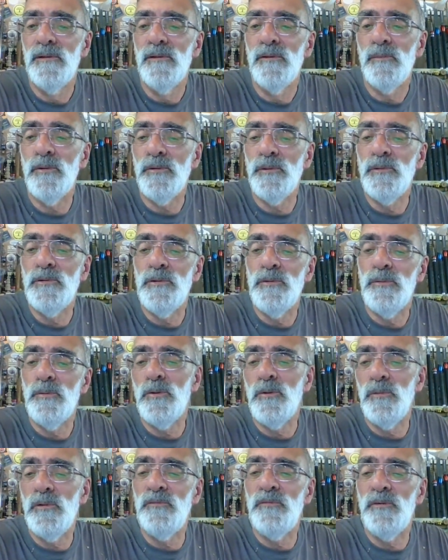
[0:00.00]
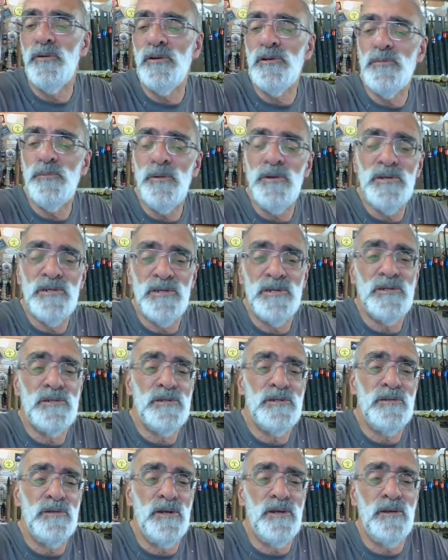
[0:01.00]
what I do with all my finished
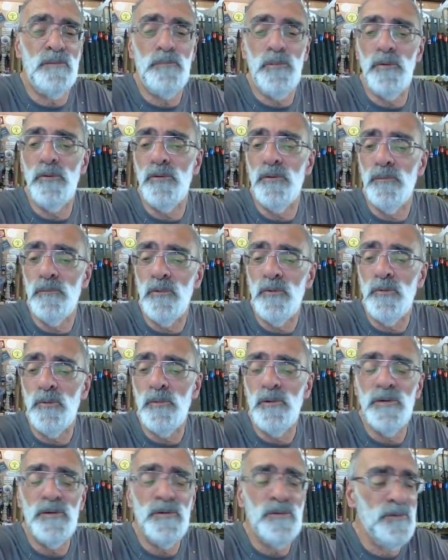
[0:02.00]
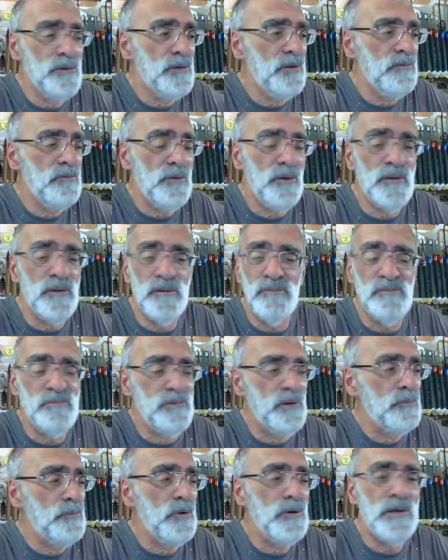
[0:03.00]
pieces, uh, burn them normally. I get, I,
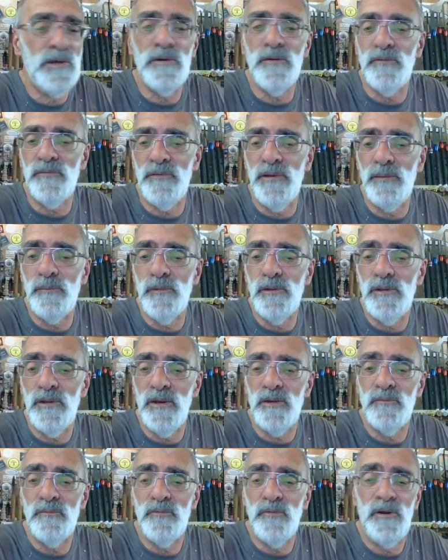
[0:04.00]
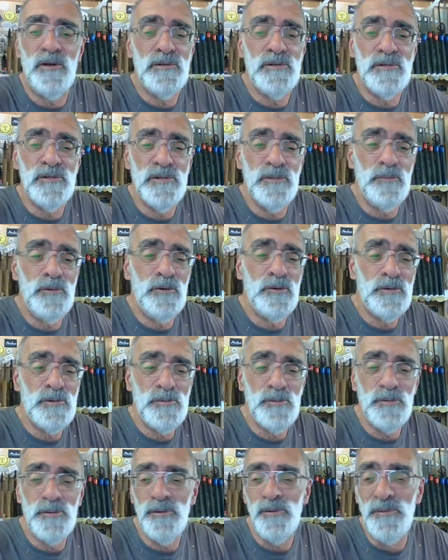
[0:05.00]
am running out of family and friends, to be
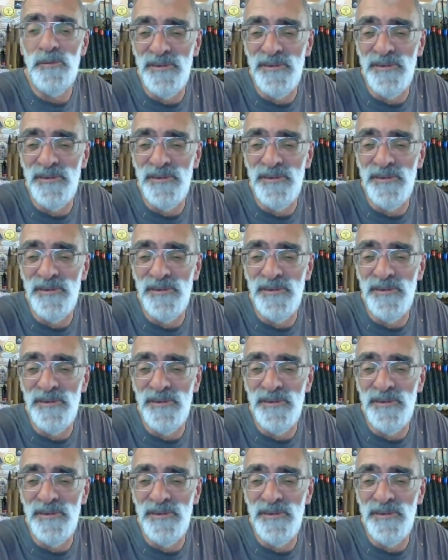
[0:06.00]
honest with you.